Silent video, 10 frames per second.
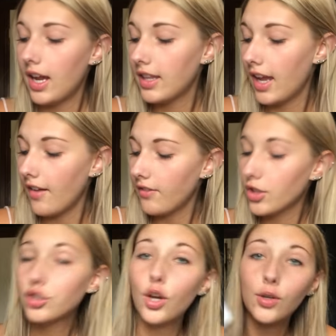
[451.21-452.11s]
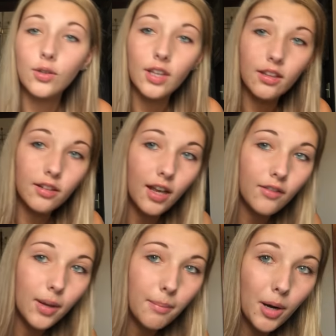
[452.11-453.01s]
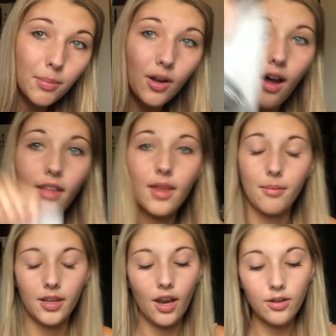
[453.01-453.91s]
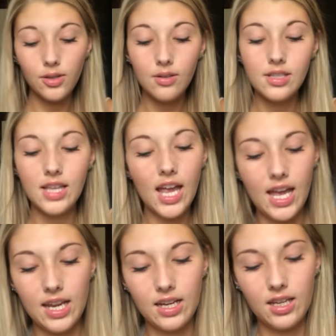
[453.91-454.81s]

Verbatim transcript: And they have, they're so cute. They literally have like purple on them. how cute is that?